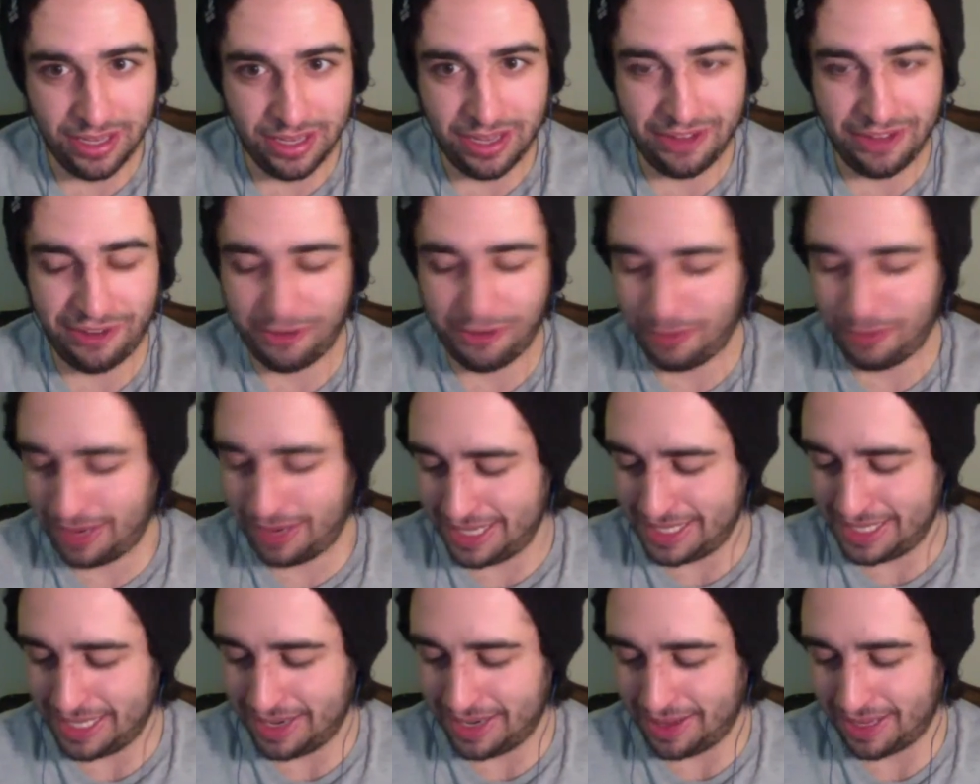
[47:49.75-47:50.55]
I don't know why I
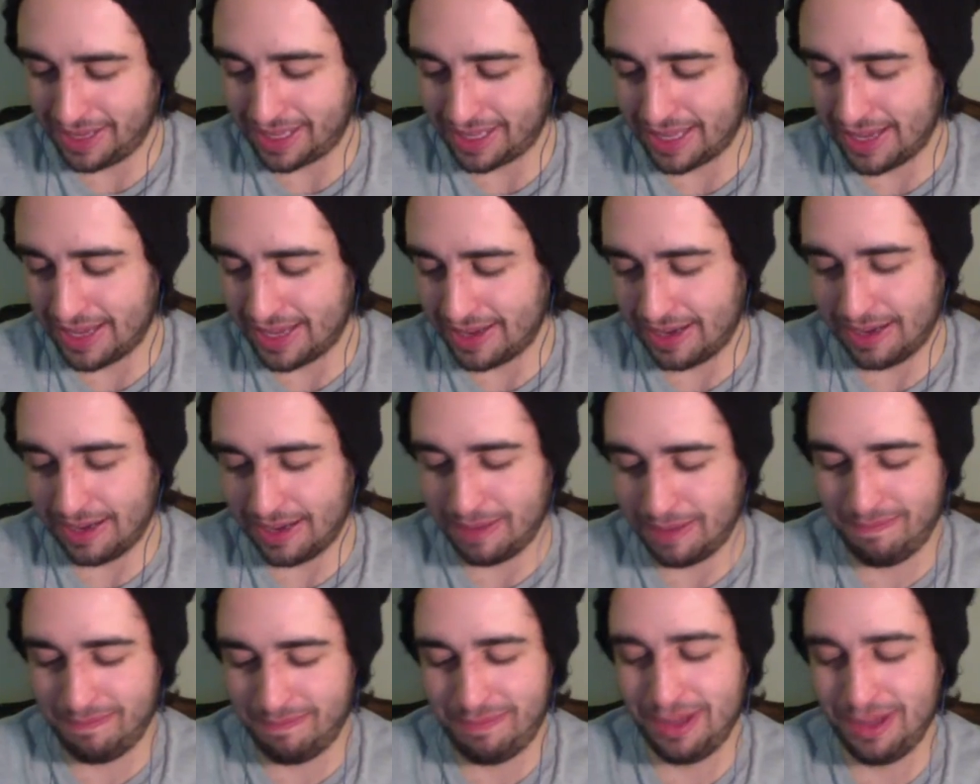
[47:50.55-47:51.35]
said it like that.
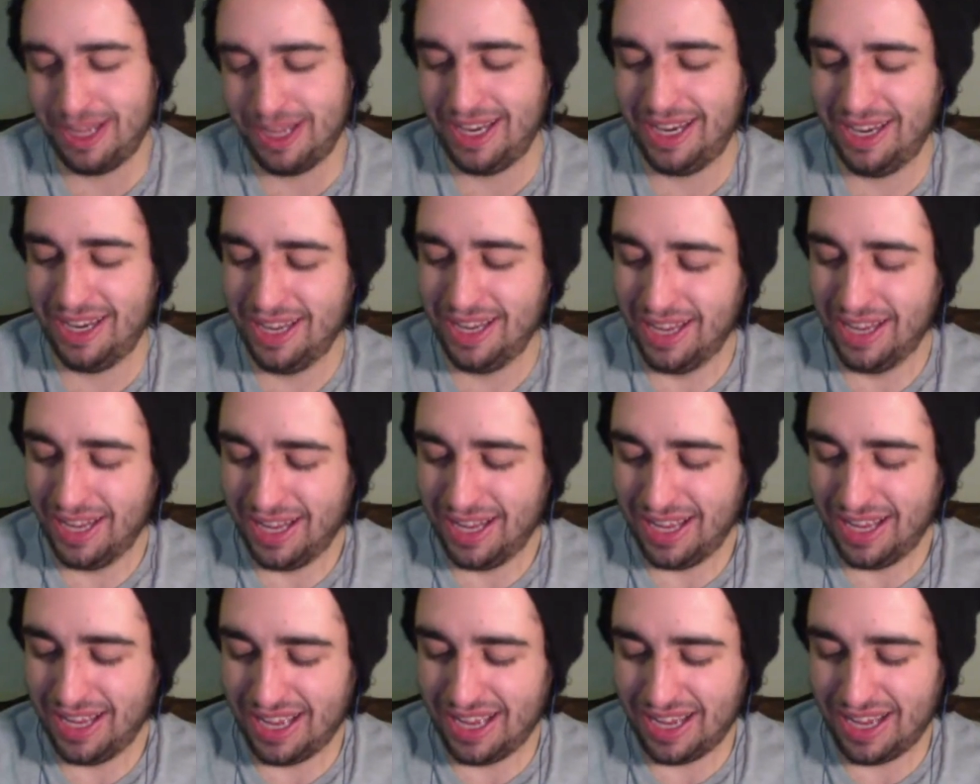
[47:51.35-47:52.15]
But
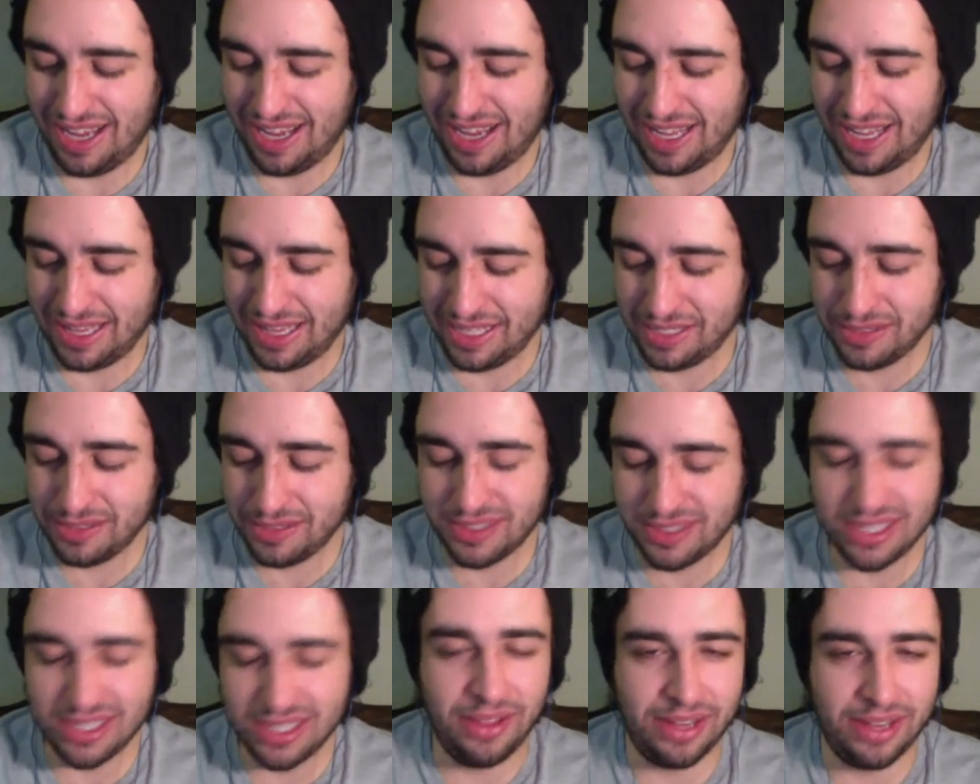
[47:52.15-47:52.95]
this is
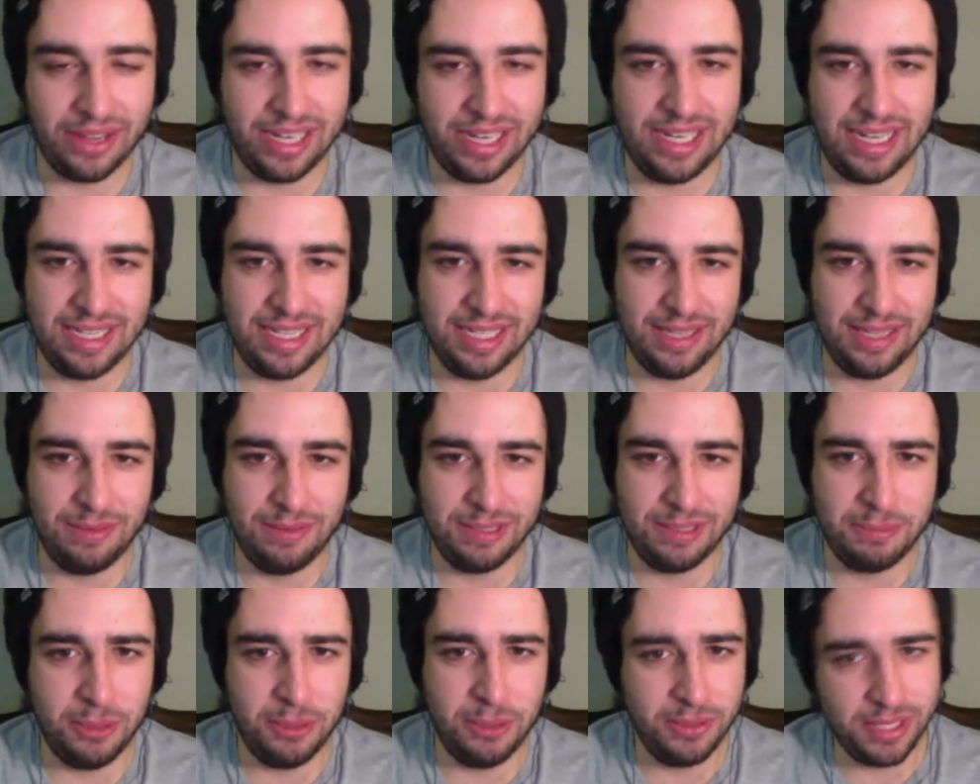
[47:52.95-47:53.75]
another contestant that
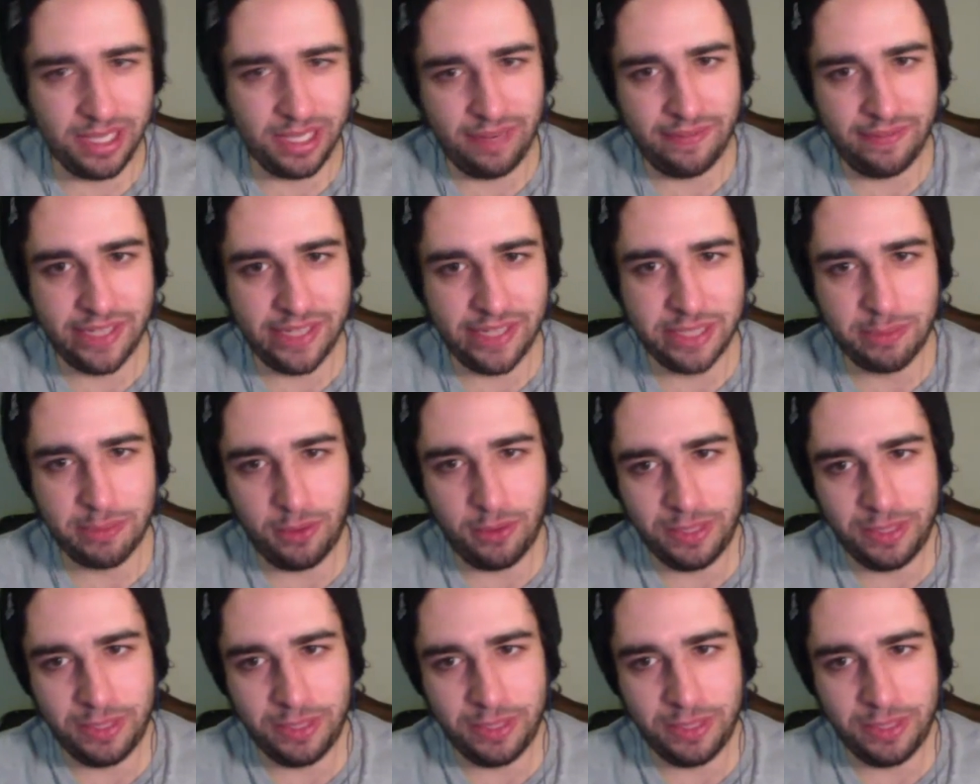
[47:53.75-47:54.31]
was mostly invisible.